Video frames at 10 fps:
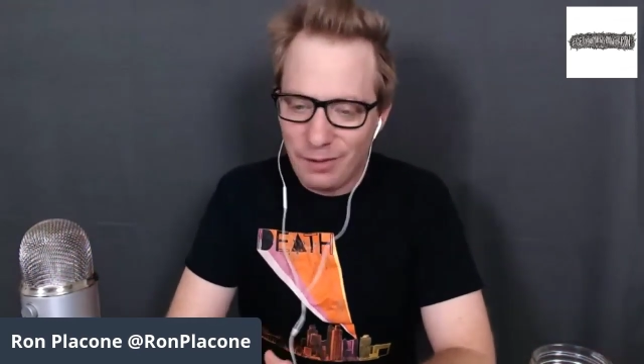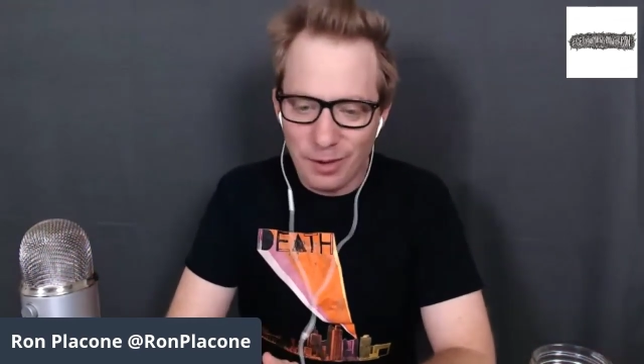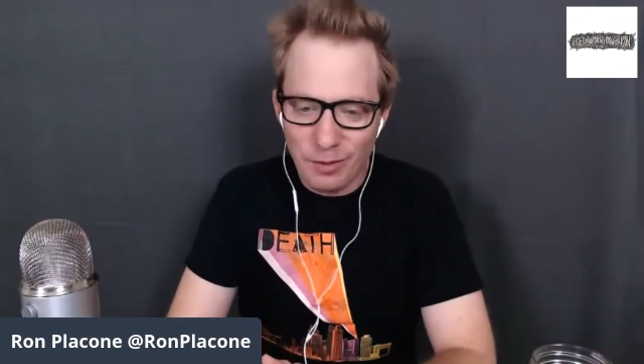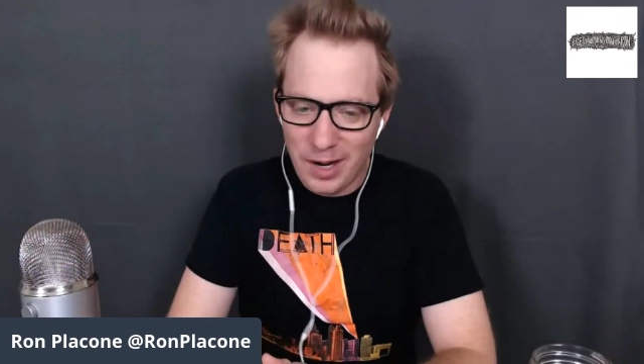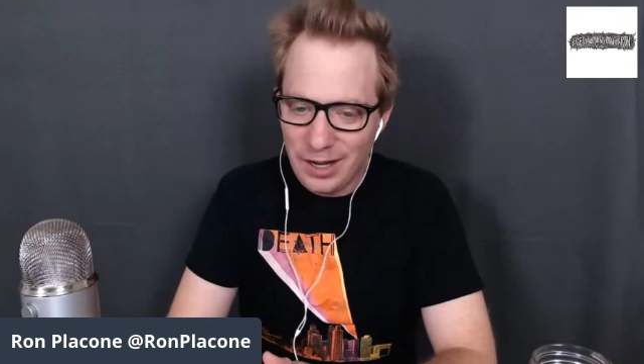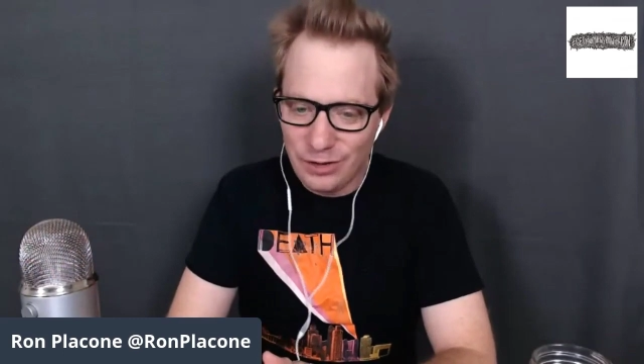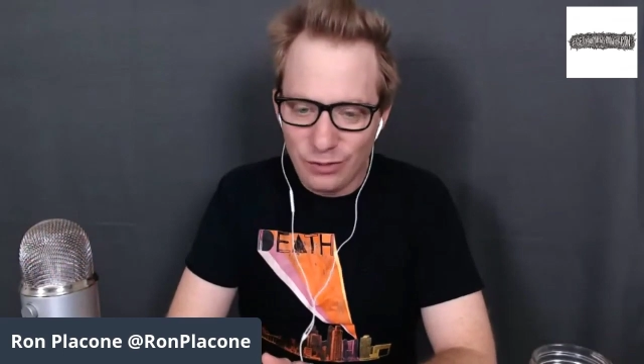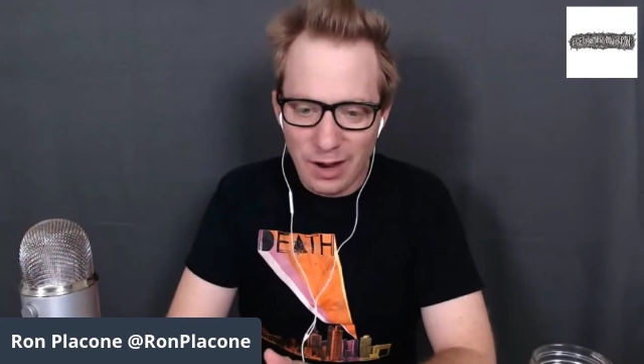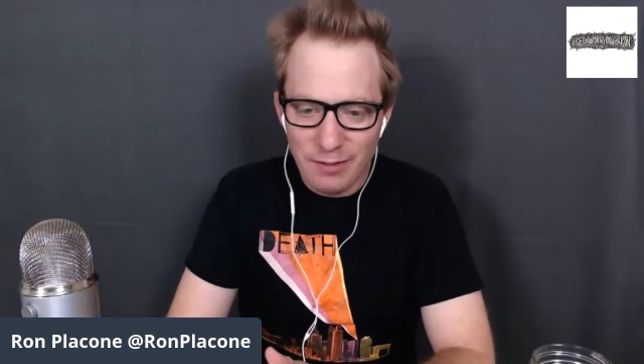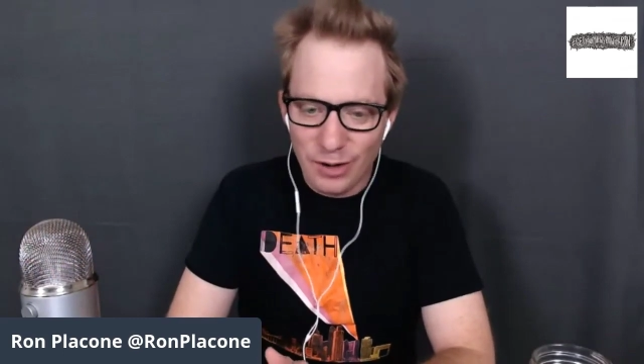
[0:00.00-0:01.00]
on my way
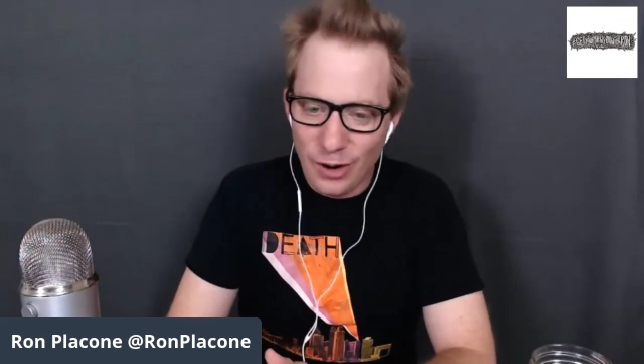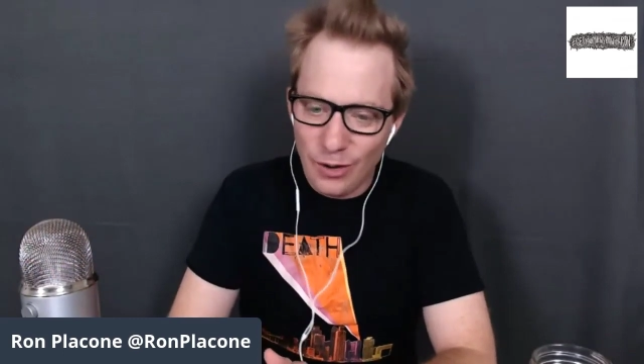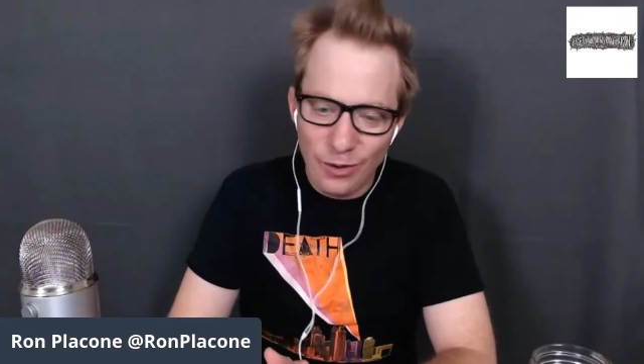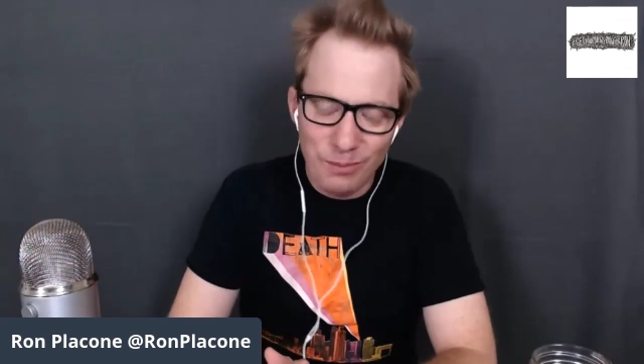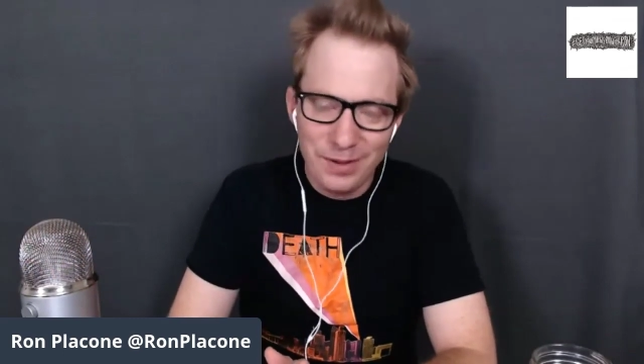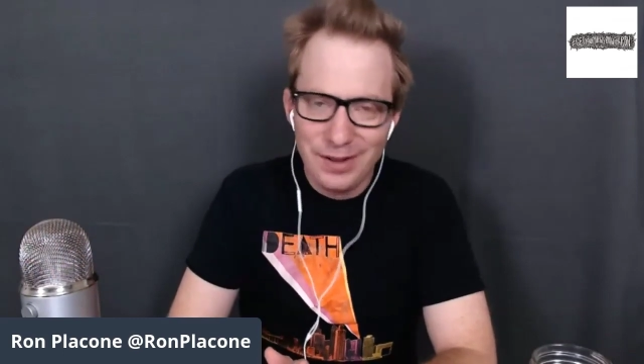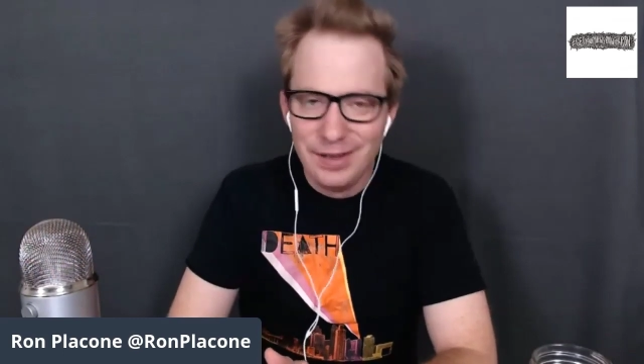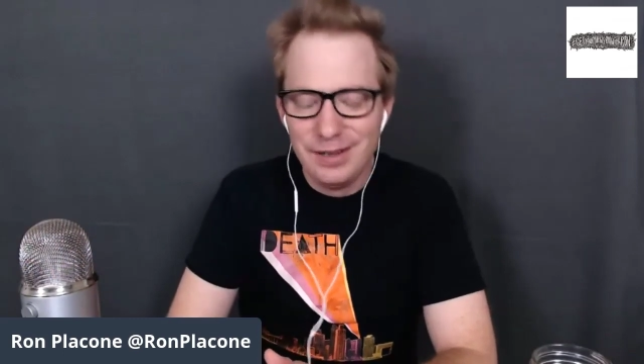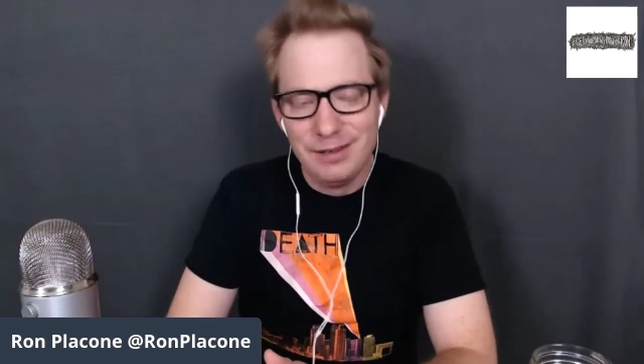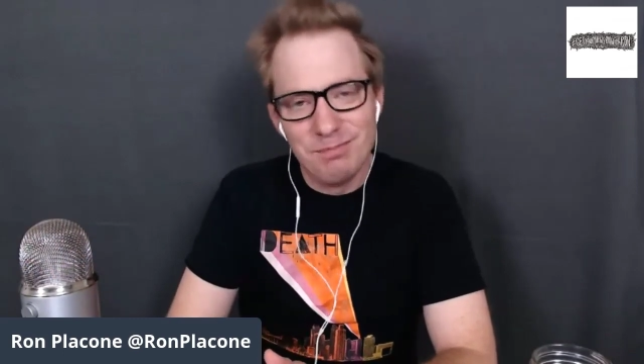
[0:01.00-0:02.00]
driving home,
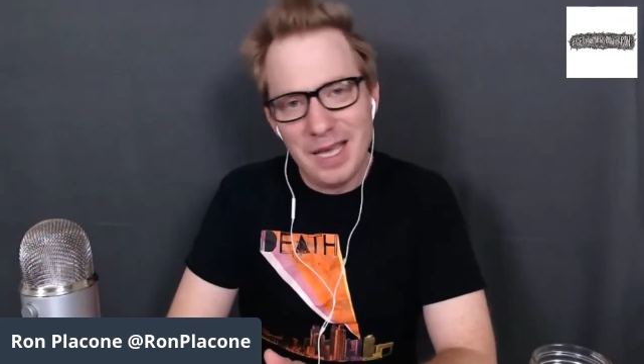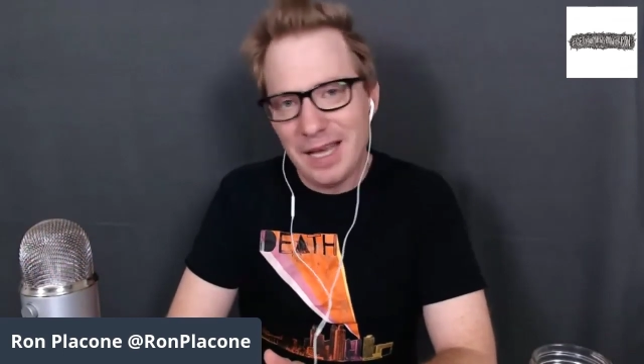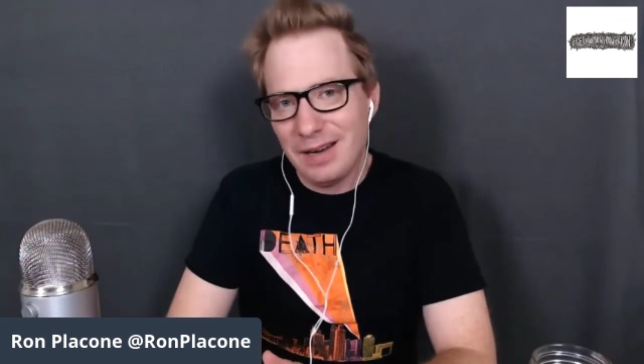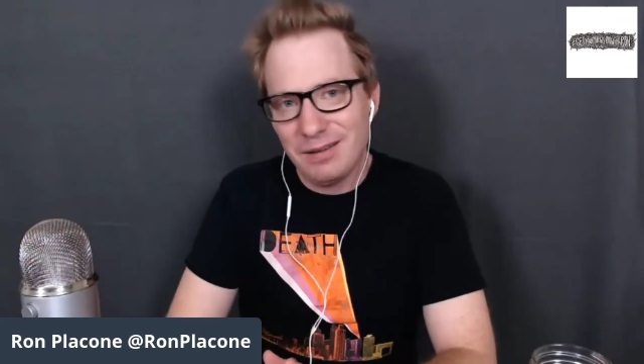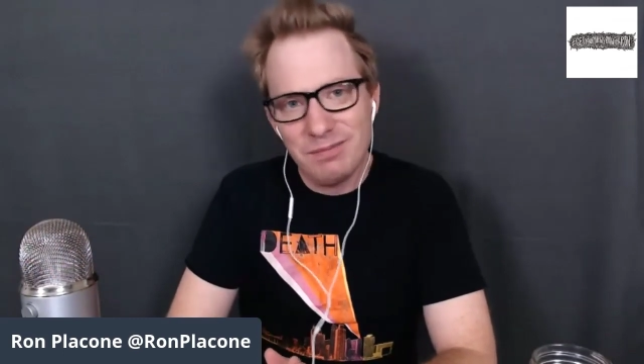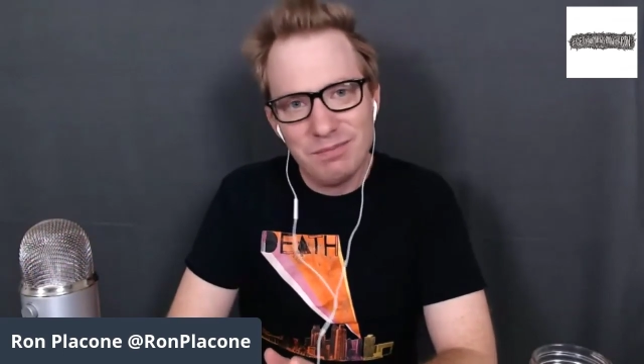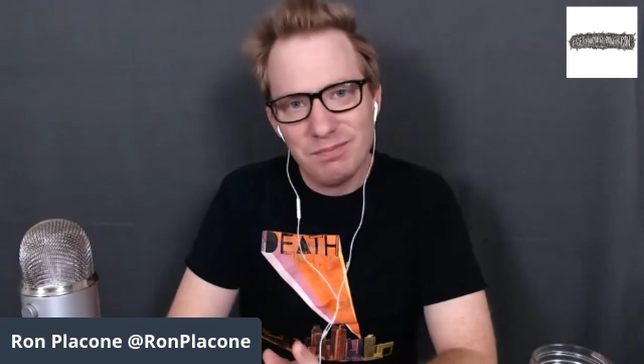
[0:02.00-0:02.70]
man,